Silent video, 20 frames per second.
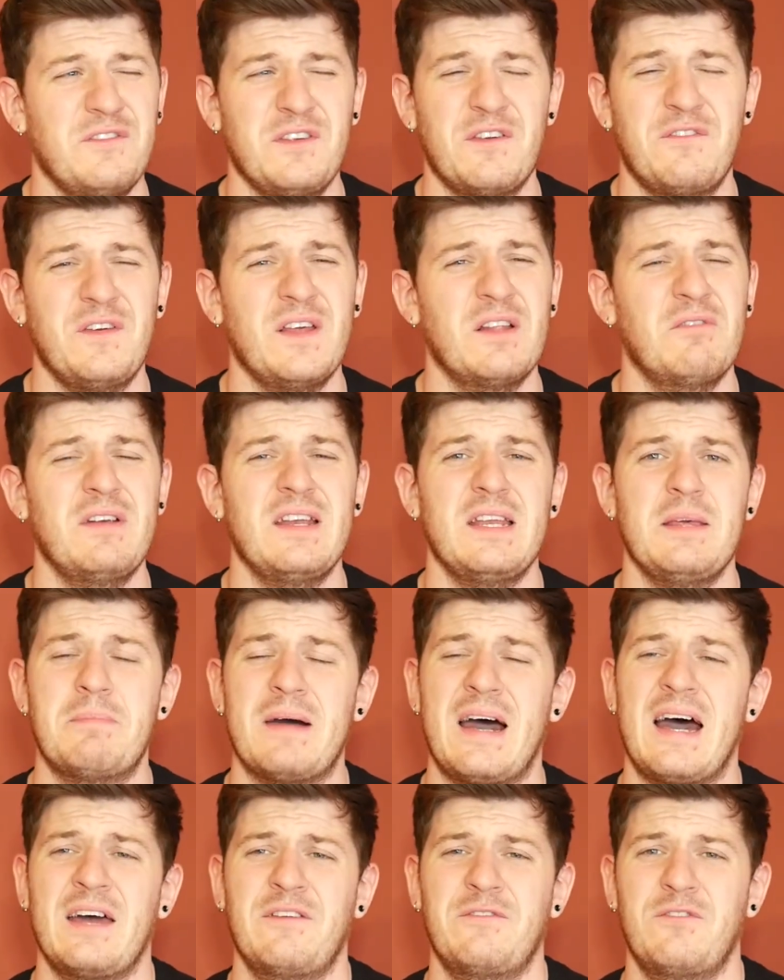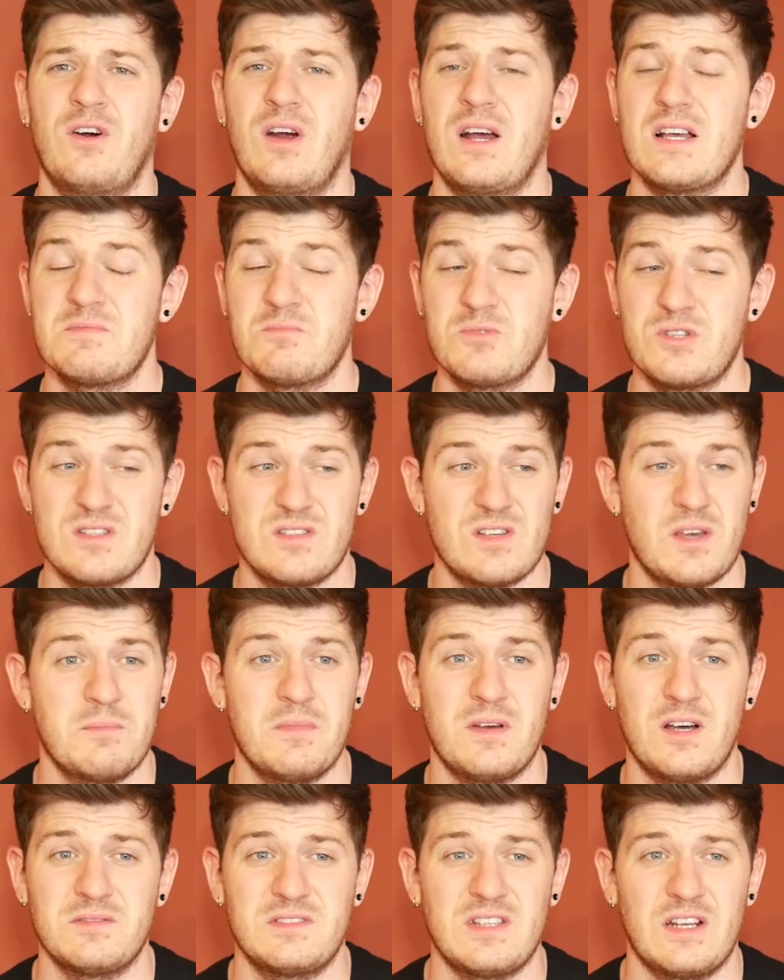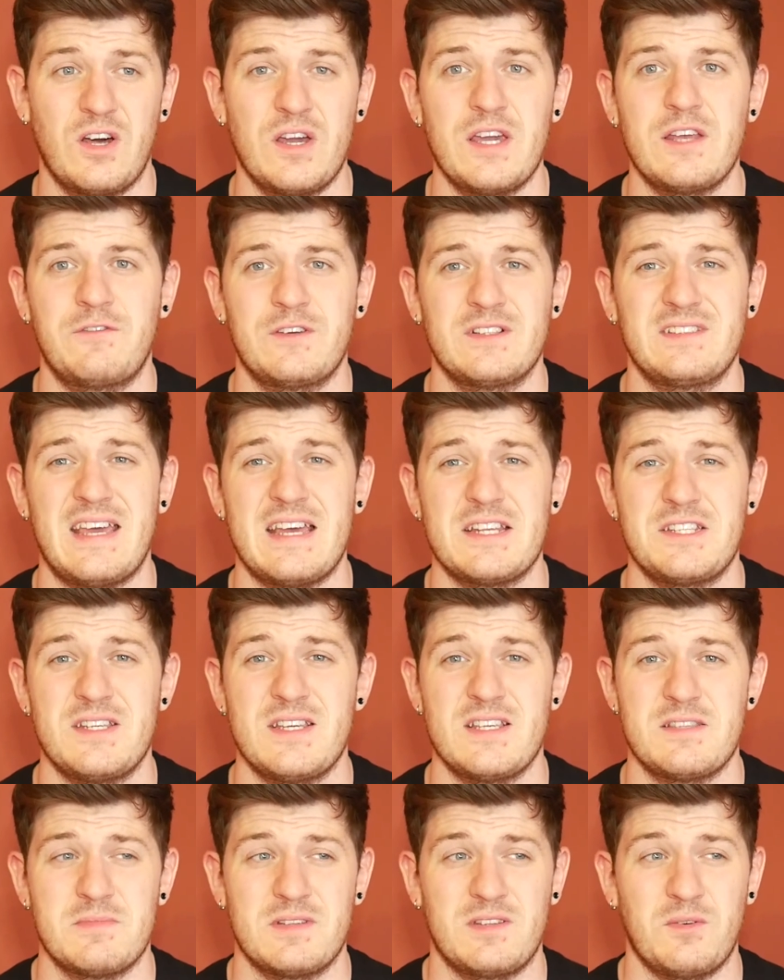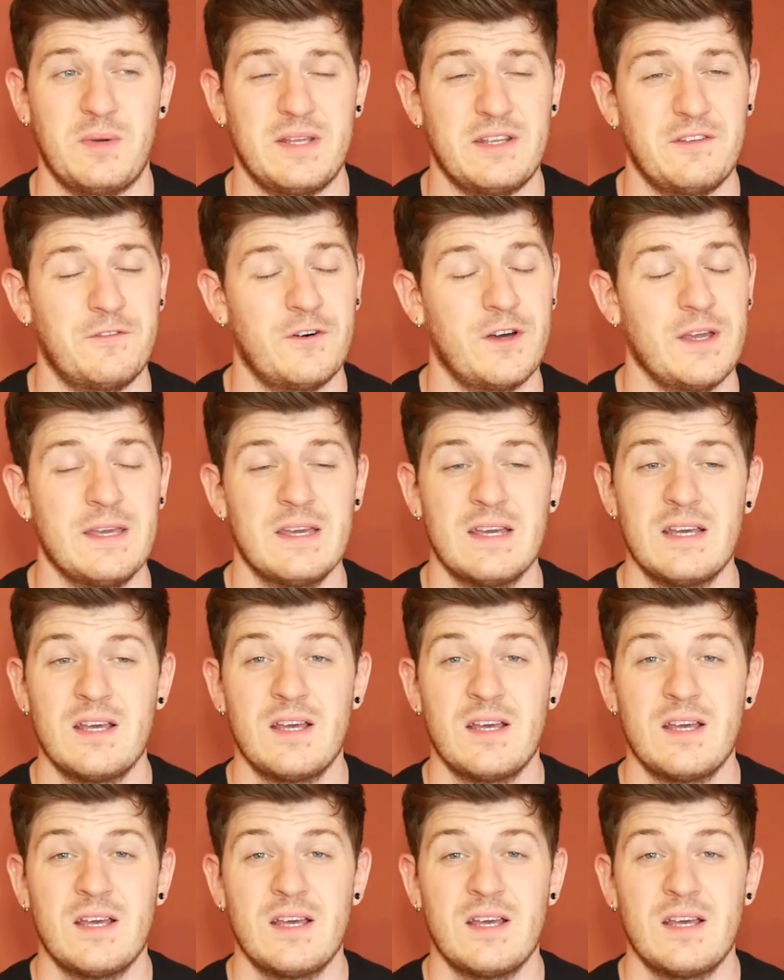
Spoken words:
feel really bad for, as much as I'm delighted for Ted Cheeseman to win the fight,